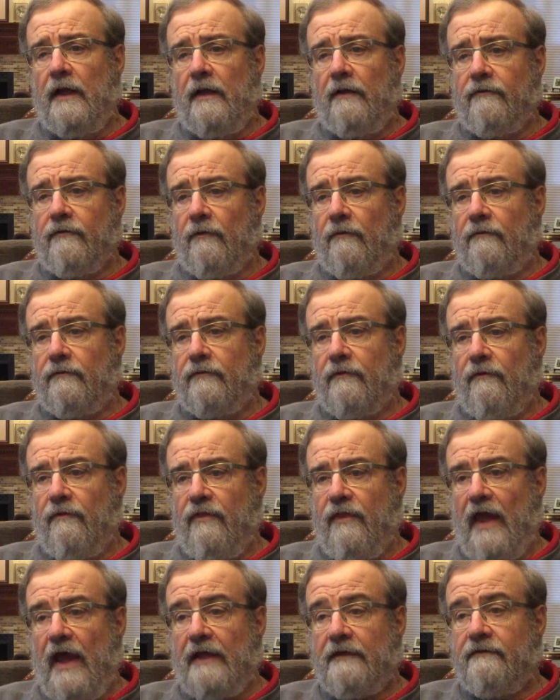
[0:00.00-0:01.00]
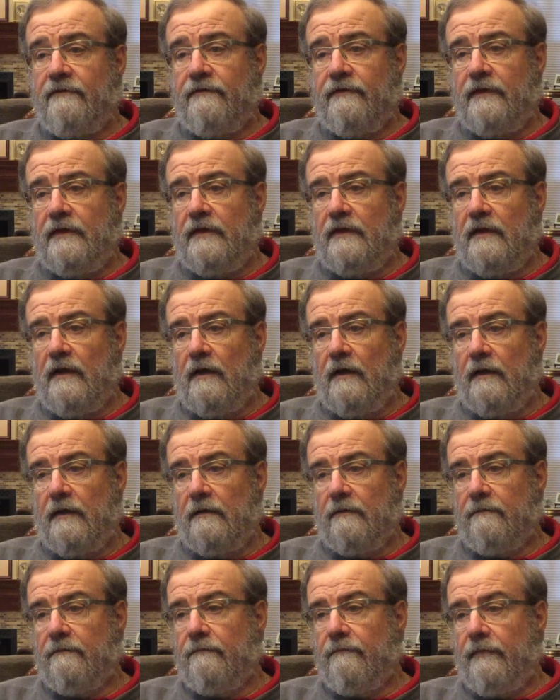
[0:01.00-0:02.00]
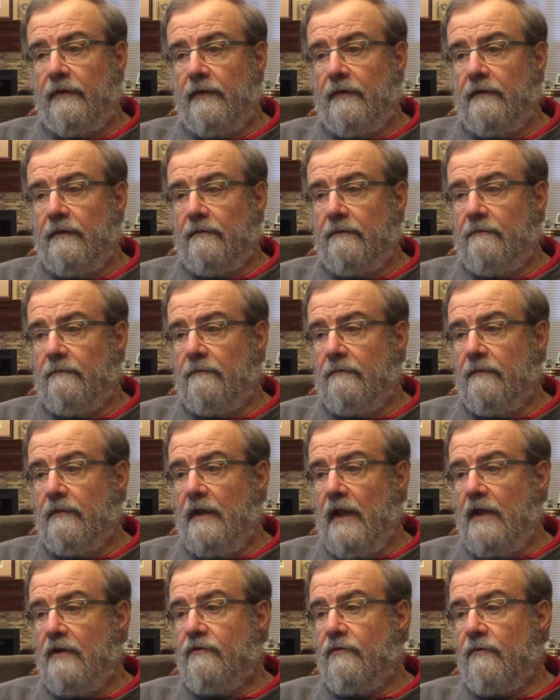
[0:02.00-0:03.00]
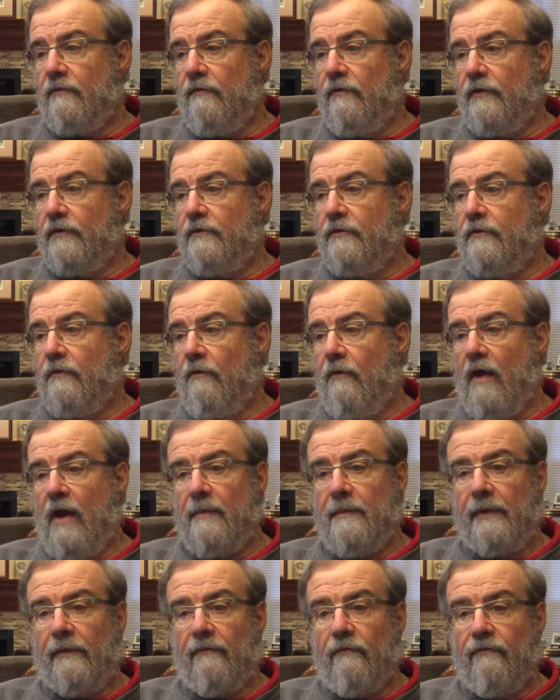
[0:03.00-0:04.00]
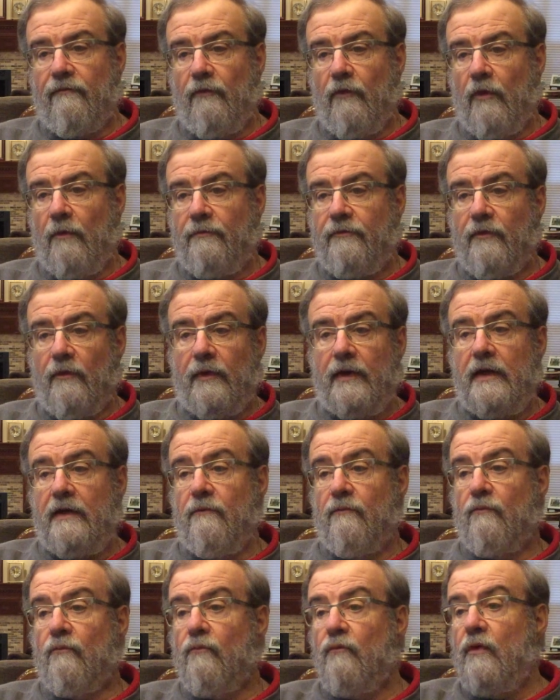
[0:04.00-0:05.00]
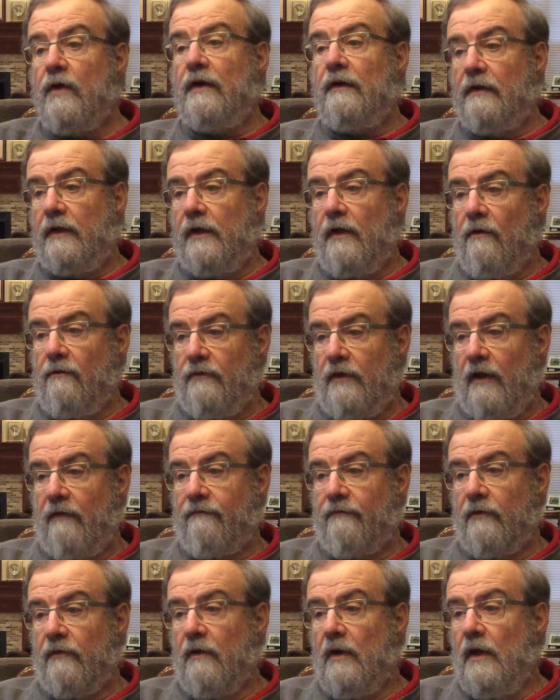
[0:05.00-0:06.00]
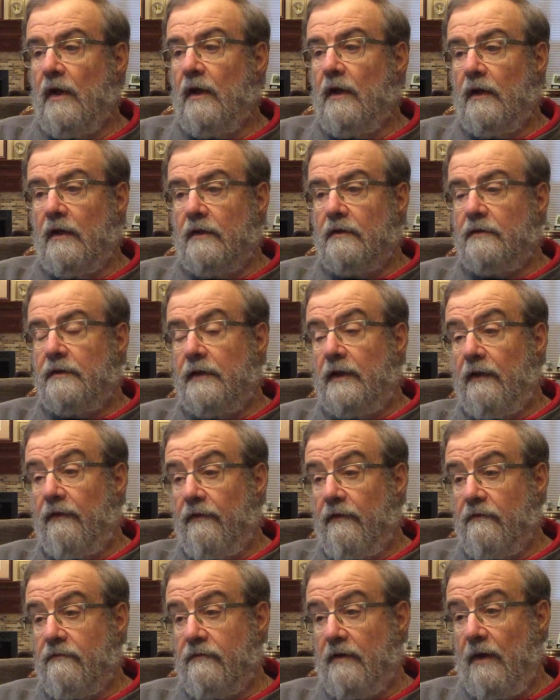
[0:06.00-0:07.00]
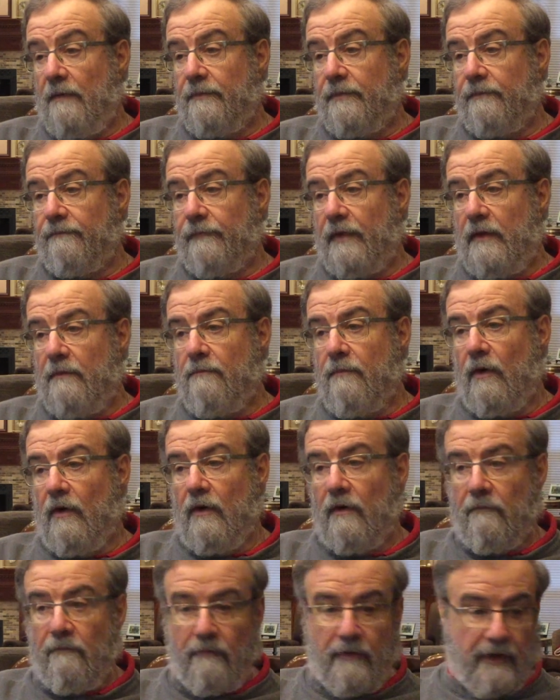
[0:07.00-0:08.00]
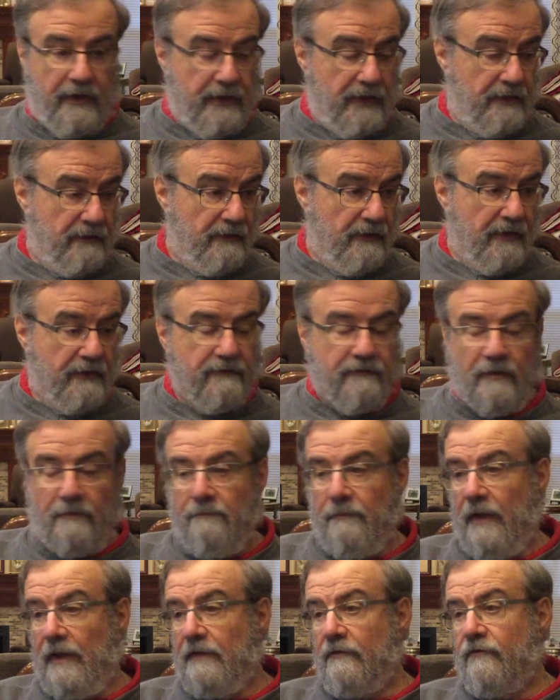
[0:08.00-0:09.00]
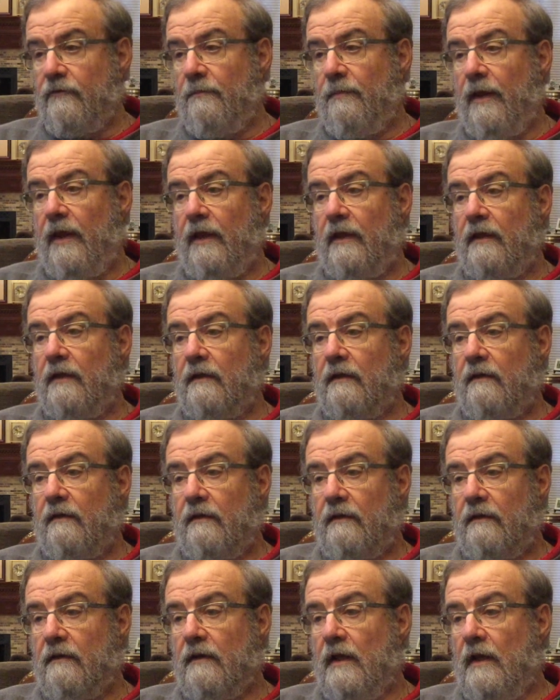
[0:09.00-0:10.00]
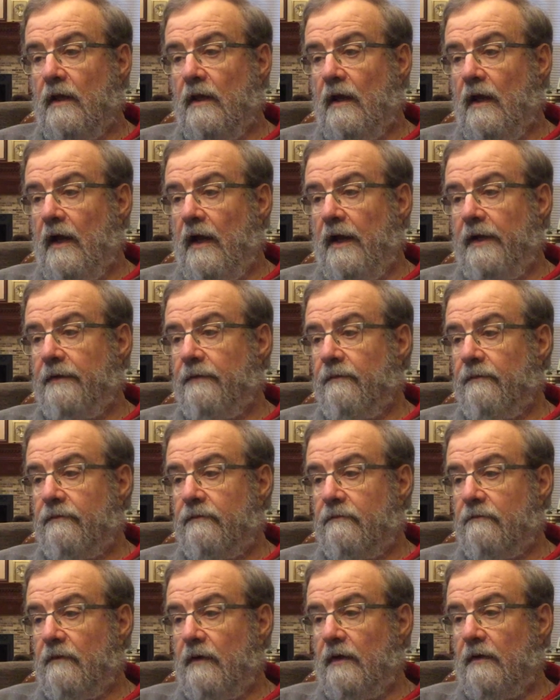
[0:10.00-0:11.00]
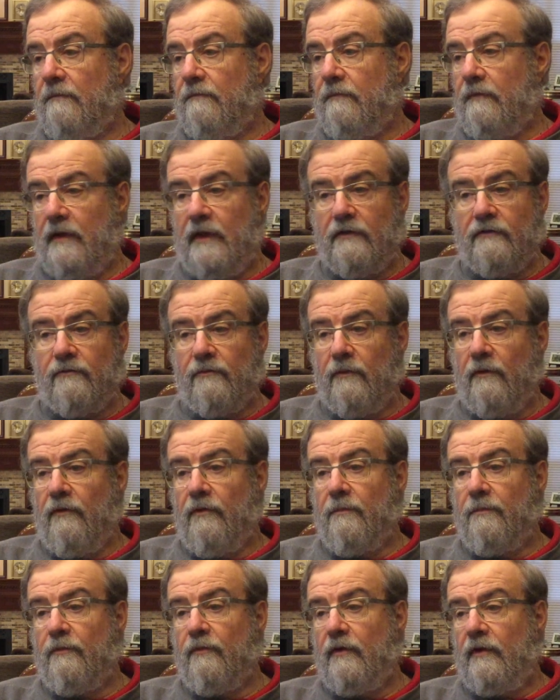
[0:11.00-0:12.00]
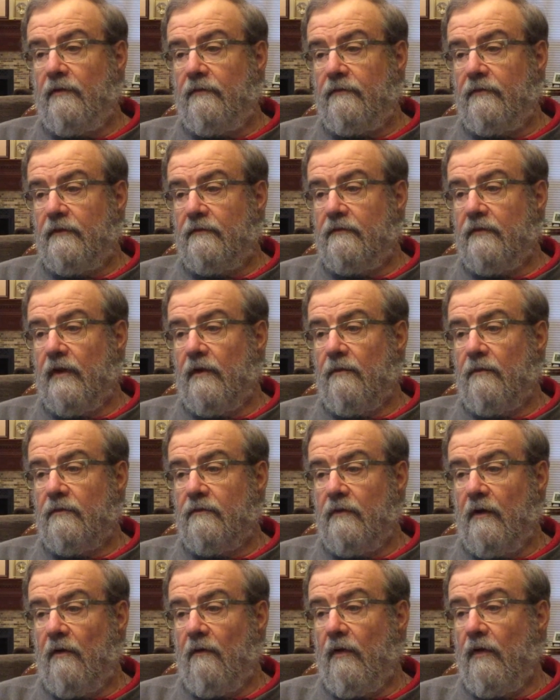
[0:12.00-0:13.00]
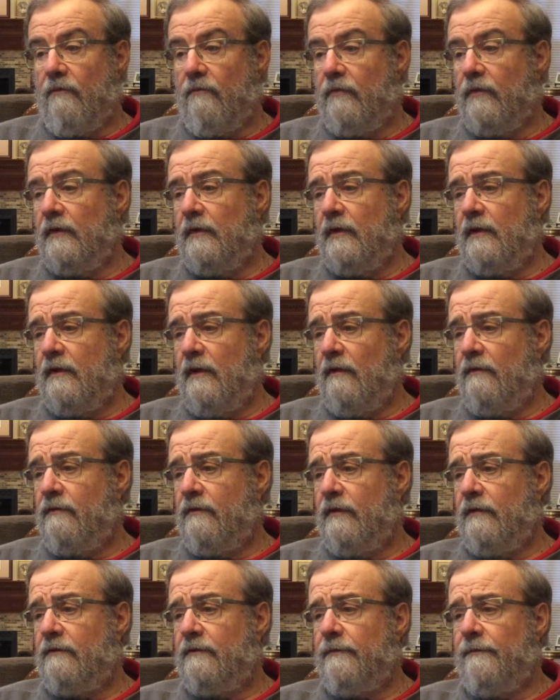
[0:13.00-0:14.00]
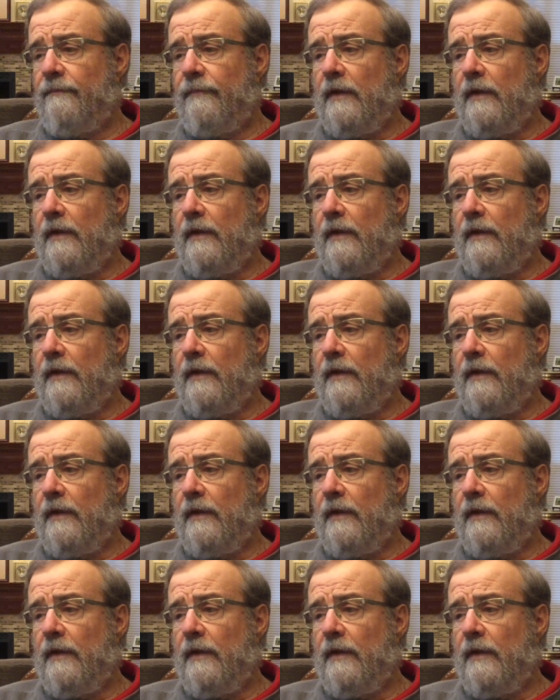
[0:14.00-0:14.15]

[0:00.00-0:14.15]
So that's the nature of the Deuteronomic Reform. So he really goes after cleaning this up. He again, like I said, bans the pagan idols, gets rid of the priests, et cetera, and really does this.